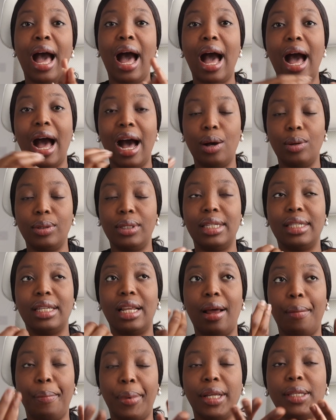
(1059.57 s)
houses
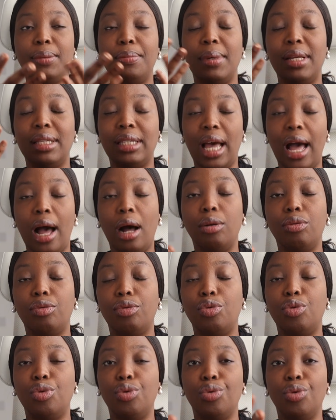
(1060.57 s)
and apartments
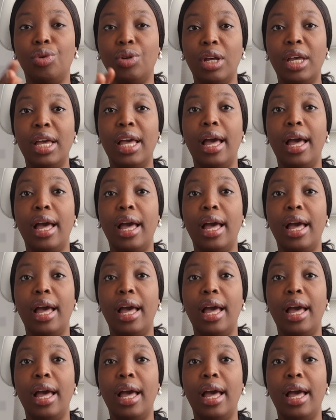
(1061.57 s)
out to